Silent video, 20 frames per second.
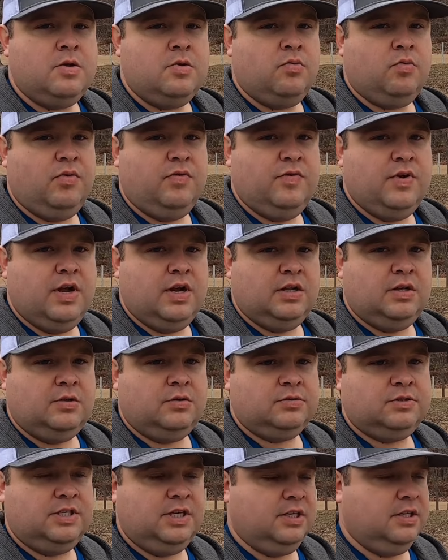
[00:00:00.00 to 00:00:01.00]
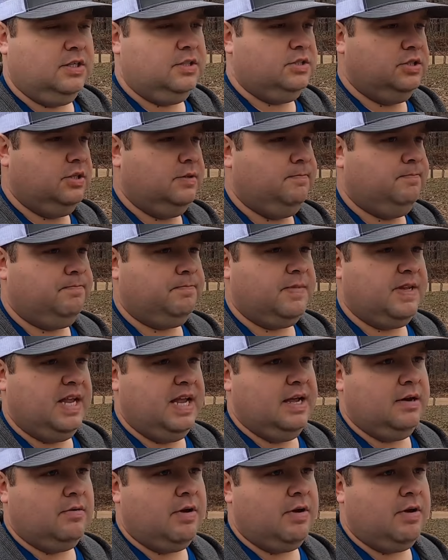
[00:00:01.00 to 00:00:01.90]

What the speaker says: We've done a little tillage, and